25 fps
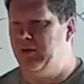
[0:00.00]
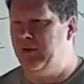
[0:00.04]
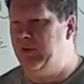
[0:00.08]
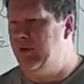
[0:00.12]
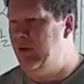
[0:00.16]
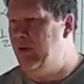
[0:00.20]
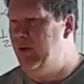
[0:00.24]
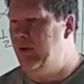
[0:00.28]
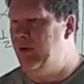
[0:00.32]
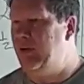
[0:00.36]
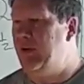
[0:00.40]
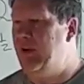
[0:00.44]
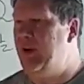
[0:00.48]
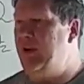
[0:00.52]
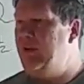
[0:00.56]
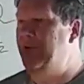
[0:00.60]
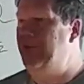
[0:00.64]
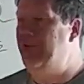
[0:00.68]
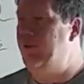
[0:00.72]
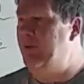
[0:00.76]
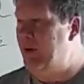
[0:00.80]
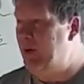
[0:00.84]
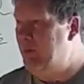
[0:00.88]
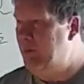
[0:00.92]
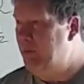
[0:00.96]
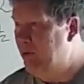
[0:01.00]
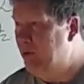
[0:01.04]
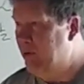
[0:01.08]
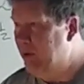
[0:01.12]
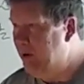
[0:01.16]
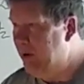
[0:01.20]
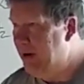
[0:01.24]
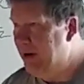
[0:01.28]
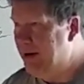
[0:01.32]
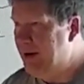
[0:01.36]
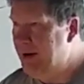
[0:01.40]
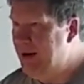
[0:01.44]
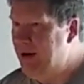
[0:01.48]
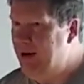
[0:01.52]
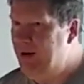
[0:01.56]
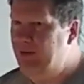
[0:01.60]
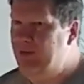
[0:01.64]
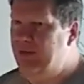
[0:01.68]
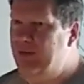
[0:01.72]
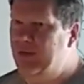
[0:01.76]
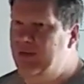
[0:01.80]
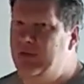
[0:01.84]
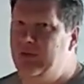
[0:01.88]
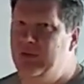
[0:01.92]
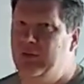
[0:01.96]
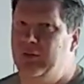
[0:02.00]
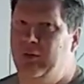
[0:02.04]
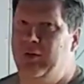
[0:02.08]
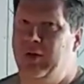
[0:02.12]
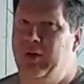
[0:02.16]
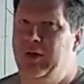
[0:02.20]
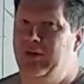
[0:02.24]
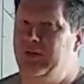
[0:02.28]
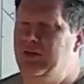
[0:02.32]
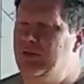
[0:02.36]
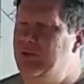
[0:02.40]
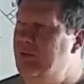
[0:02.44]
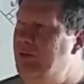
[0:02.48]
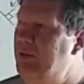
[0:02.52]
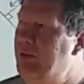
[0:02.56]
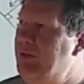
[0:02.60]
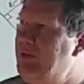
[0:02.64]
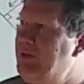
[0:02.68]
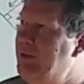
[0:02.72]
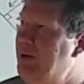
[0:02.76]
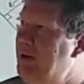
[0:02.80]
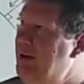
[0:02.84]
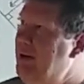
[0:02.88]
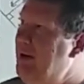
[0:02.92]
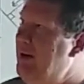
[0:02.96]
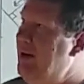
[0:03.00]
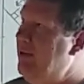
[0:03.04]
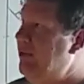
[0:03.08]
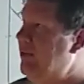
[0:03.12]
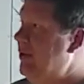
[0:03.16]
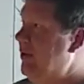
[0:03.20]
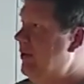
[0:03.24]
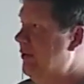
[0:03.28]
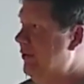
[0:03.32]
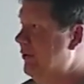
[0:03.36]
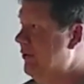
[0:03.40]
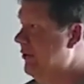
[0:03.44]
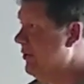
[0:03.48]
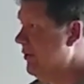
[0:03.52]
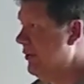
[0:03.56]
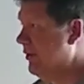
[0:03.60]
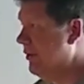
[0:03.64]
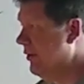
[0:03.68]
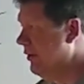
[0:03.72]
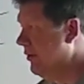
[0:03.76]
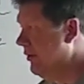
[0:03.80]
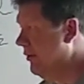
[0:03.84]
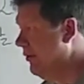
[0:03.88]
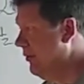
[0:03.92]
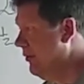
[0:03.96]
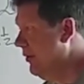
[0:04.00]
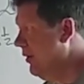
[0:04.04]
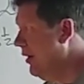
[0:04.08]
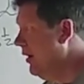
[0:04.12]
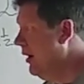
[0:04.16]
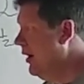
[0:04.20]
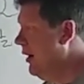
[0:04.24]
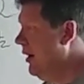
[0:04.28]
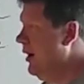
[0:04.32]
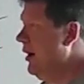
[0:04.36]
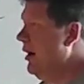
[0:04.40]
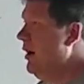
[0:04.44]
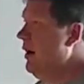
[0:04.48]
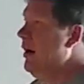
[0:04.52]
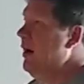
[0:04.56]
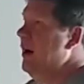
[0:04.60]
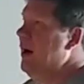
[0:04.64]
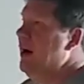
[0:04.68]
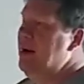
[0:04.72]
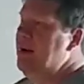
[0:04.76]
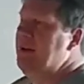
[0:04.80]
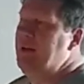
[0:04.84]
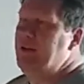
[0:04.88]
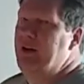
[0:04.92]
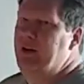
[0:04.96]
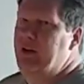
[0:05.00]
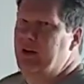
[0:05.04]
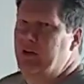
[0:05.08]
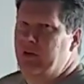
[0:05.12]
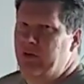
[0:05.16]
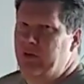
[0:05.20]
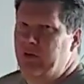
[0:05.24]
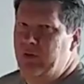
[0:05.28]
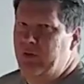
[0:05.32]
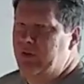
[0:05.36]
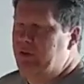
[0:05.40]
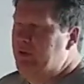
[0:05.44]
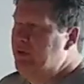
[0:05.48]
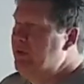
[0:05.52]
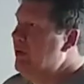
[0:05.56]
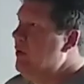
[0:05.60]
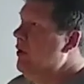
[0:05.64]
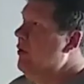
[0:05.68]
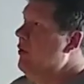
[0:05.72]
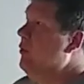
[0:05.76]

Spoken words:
So they fumble in a key situation, which they never used to do, and they lose.